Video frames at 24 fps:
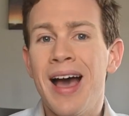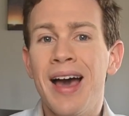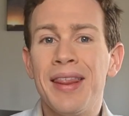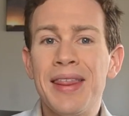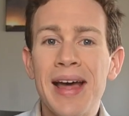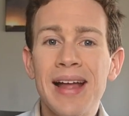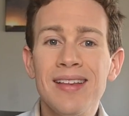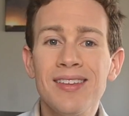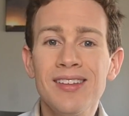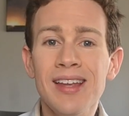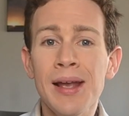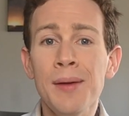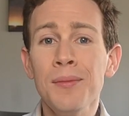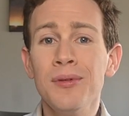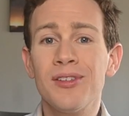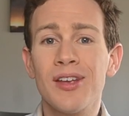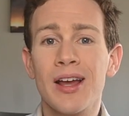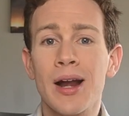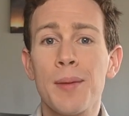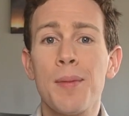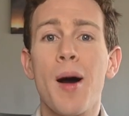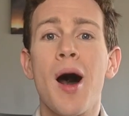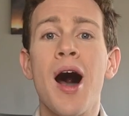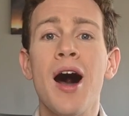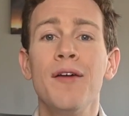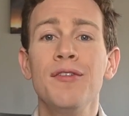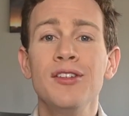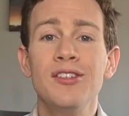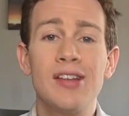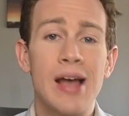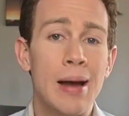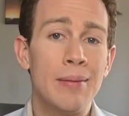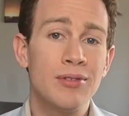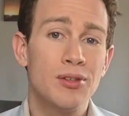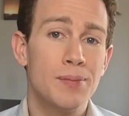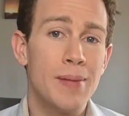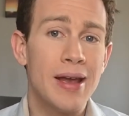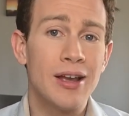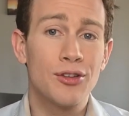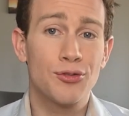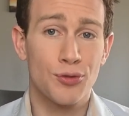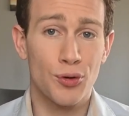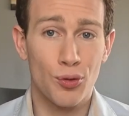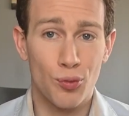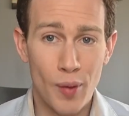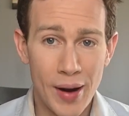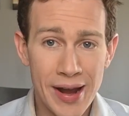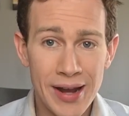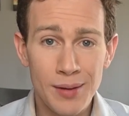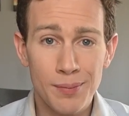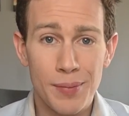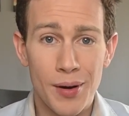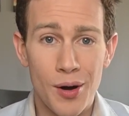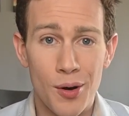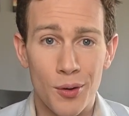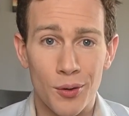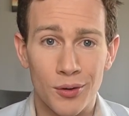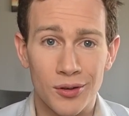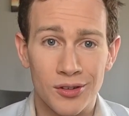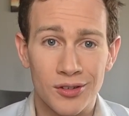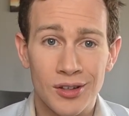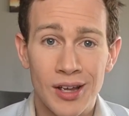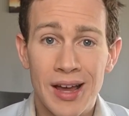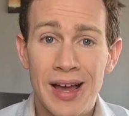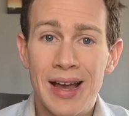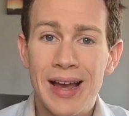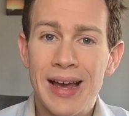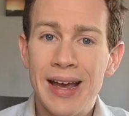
That same setup oftentimes makes for rainbows.